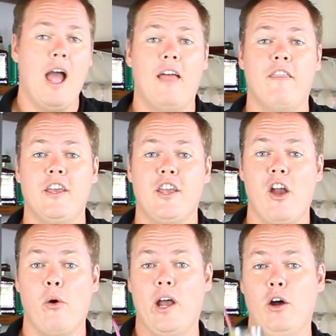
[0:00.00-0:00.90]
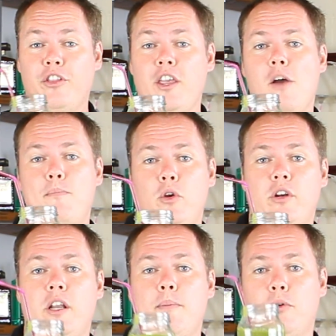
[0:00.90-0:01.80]
And there you go, a healthy
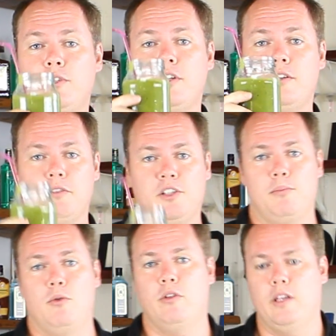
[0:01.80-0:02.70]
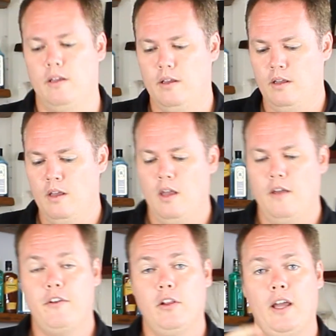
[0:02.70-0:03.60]
immunity booster smoothie.
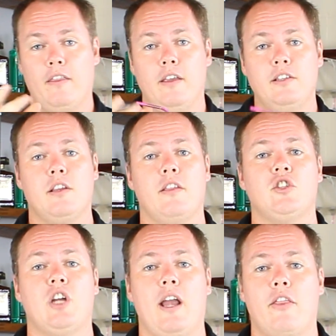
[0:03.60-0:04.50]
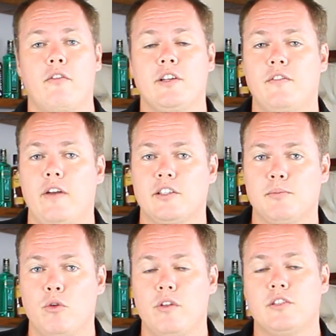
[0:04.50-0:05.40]
If you like this, then check out the rest of our
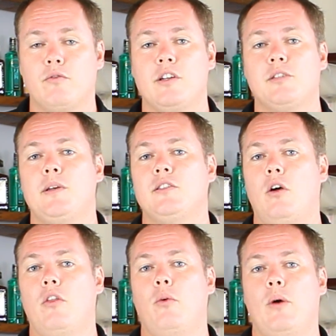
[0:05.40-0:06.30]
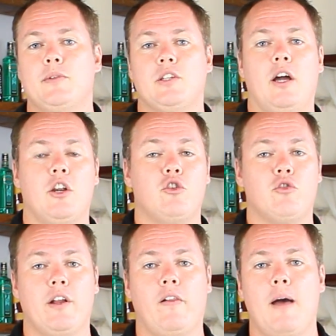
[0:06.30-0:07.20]
smoothies and recipes on the website at
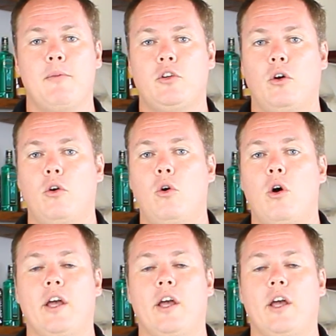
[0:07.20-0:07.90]
drink lab dot org,